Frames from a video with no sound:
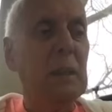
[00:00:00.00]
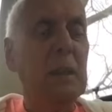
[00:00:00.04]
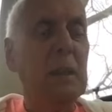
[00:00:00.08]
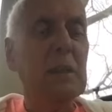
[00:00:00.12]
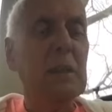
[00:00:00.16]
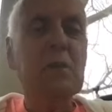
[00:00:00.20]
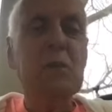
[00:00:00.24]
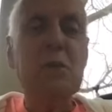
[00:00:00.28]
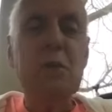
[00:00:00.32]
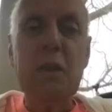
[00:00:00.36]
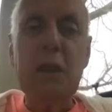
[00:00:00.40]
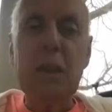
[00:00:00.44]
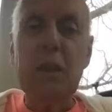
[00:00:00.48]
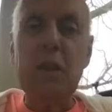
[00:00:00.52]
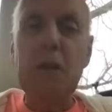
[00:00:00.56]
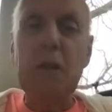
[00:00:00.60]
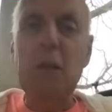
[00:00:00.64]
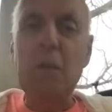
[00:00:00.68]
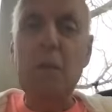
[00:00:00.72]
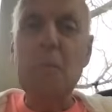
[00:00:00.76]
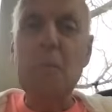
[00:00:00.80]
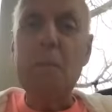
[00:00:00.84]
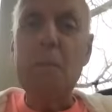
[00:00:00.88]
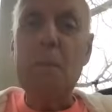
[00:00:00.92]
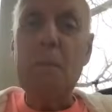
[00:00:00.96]
think
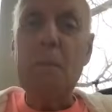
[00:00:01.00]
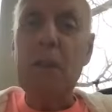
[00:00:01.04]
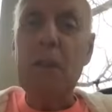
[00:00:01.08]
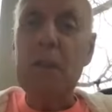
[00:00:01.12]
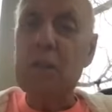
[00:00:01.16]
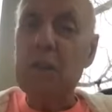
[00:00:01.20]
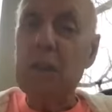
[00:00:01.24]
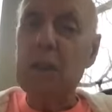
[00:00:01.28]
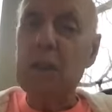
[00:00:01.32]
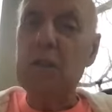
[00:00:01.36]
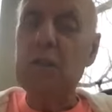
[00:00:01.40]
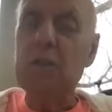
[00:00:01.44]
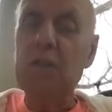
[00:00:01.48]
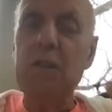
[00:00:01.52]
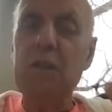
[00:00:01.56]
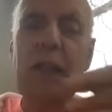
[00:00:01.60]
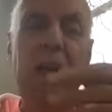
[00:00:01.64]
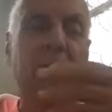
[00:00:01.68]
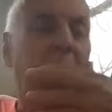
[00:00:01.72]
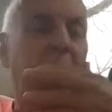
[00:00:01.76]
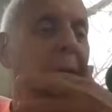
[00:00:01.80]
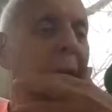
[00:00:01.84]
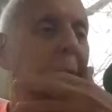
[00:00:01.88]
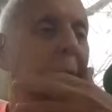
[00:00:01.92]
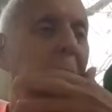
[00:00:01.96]
still to this
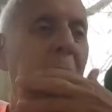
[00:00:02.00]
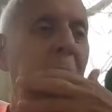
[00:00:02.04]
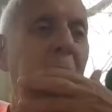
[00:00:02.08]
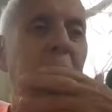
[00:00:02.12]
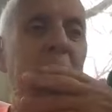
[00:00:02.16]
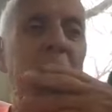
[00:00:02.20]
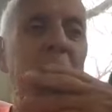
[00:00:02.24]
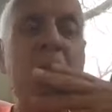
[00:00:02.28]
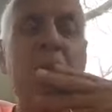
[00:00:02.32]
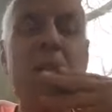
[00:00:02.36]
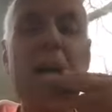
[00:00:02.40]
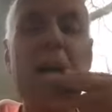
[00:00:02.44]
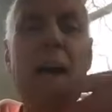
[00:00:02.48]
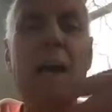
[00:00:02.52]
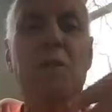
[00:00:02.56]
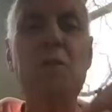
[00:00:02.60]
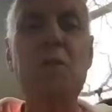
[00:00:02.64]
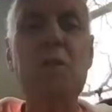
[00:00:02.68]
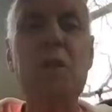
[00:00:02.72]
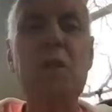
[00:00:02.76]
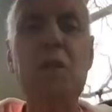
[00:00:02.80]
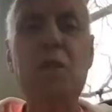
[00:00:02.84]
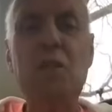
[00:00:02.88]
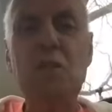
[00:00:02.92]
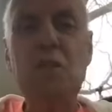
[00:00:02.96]
day I'll
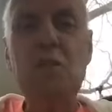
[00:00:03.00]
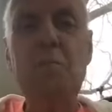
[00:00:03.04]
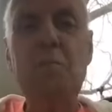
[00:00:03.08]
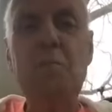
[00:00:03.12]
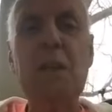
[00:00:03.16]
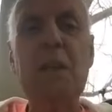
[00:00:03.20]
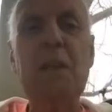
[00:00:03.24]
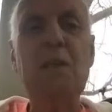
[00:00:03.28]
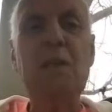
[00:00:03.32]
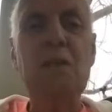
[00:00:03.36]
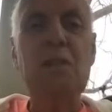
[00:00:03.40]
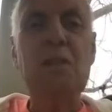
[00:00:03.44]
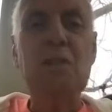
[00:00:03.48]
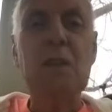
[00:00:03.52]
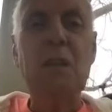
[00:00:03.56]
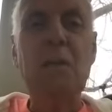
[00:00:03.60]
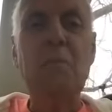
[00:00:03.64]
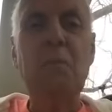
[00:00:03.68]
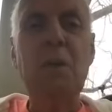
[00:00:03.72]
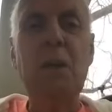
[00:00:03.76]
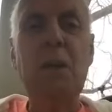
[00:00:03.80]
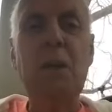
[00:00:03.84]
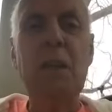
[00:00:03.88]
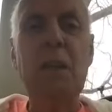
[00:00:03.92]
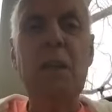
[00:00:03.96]
sit and speak to
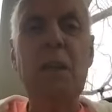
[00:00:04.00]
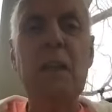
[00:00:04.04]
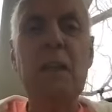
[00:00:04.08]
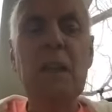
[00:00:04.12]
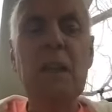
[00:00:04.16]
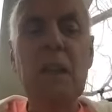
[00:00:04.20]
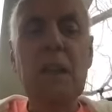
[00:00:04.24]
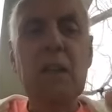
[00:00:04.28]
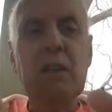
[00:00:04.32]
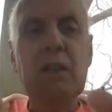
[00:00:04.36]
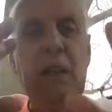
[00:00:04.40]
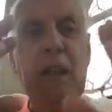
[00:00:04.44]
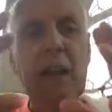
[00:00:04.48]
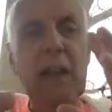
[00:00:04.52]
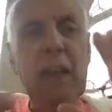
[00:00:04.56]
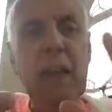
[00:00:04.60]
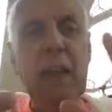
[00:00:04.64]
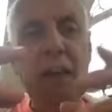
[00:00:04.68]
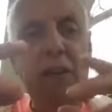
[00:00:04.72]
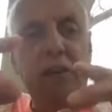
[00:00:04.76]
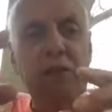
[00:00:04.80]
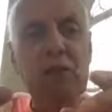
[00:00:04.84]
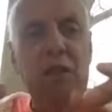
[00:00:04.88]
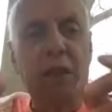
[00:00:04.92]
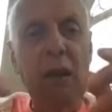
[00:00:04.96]
somebody that
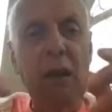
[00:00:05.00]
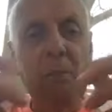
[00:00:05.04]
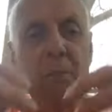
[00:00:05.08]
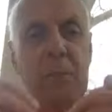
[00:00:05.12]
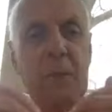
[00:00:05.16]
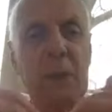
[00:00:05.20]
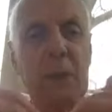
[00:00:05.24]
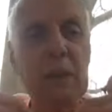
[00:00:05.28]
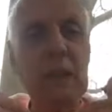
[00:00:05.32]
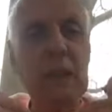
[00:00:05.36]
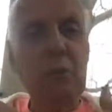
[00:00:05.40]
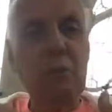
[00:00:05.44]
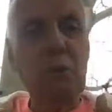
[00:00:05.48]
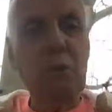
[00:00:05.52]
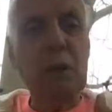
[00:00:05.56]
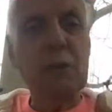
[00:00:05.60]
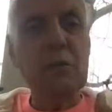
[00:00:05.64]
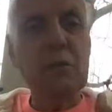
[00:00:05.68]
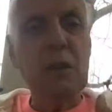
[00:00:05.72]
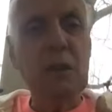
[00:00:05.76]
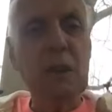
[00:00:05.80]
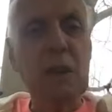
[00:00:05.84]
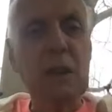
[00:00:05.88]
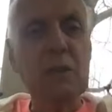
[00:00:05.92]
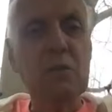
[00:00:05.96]
has something that
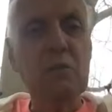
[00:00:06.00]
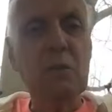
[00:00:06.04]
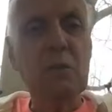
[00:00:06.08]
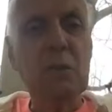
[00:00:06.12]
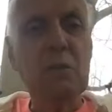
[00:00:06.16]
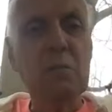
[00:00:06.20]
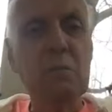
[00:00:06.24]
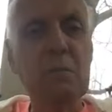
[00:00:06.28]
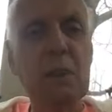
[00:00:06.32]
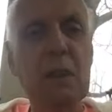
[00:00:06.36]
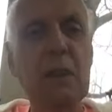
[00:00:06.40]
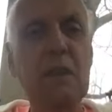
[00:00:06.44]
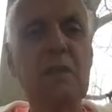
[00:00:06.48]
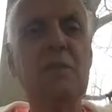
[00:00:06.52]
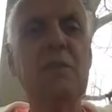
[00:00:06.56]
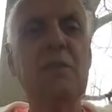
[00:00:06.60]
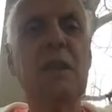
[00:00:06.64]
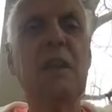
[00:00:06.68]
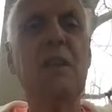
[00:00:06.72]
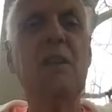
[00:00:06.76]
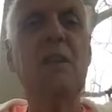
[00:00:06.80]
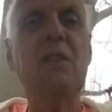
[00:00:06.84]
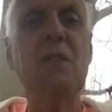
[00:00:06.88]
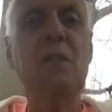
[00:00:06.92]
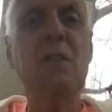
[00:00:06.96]
resonates with me and
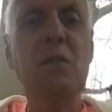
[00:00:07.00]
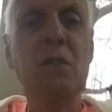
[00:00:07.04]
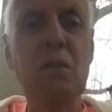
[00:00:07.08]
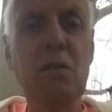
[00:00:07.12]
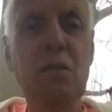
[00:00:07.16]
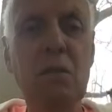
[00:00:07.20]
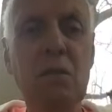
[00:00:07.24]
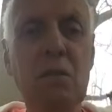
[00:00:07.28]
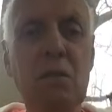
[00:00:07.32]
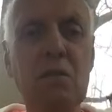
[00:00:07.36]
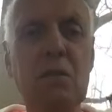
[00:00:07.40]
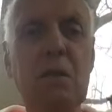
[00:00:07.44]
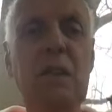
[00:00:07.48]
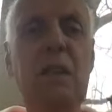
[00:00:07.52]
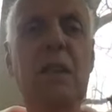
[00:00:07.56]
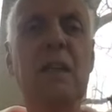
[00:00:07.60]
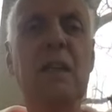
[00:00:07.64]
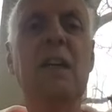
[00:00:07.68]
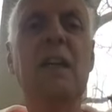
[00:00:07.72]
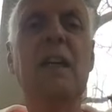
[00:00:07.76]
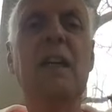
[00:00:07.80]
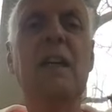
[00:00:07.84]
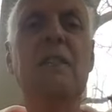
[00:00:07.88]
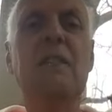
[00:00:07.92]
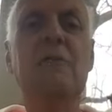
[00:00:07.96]
say, "Oh
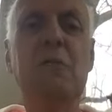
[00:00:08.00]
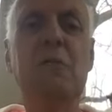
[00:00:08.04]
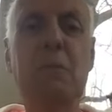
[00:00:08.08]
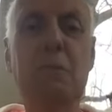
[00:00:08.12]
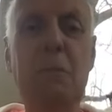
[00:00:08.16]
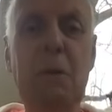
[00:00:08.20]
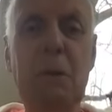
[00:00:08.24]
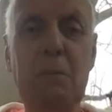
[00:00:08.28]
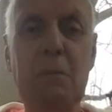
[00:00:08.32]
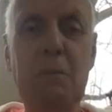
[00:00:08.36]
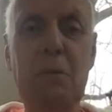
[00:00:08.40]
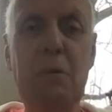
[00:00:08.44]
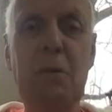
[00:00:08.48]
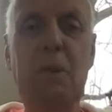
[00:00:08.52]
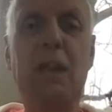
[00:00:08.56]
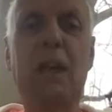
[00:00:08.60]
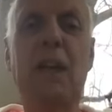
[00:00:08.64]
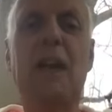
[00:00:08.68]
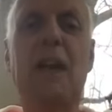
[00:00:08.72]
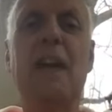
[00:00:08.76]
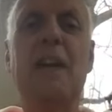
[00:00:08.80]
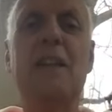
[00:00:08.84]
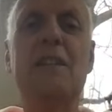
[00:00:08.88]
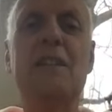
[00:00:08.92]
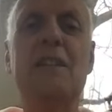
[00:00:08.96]
yeah, I remember
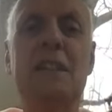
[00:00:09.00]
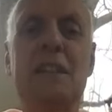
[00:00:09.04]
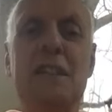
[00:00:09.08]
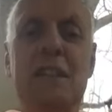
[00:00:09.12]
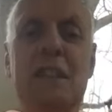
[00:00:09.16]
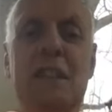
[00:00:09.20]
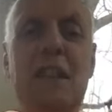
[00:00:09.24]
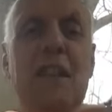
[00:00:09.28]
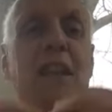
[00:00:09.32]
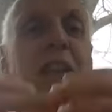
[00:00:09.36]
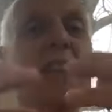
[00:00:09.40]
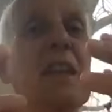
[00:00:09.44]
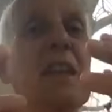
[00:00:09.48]
that," and,